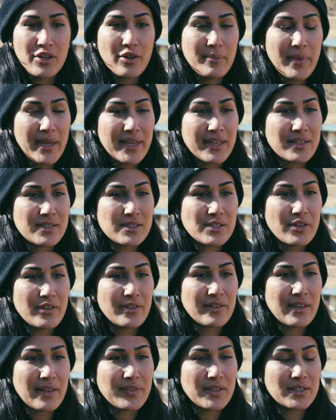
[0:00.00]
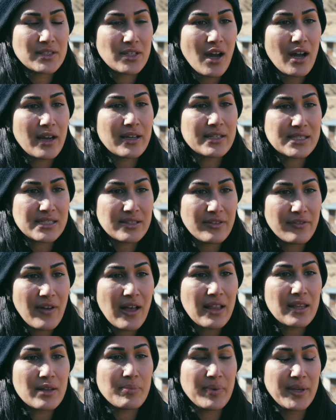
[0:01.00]
making certain that the dog is
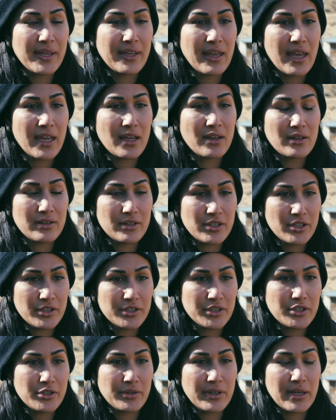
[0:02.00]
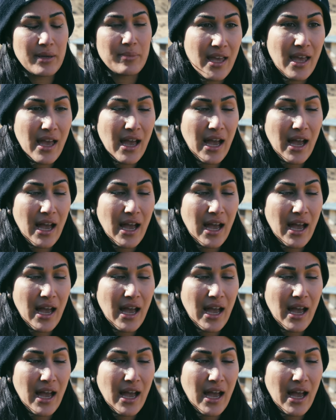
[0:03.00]
developing a good grip.